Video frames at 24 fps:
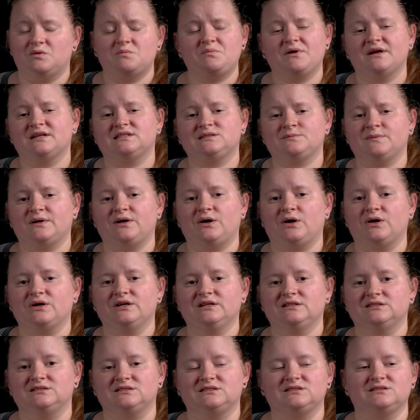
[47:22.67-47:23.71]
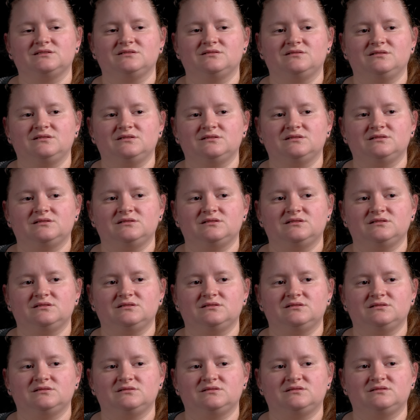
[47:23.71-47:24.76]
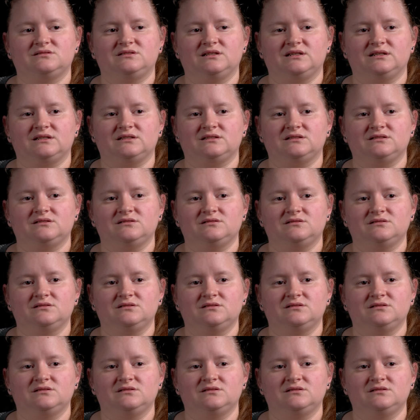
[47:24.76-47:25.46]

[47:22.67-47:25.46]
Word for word: breaks my heart is that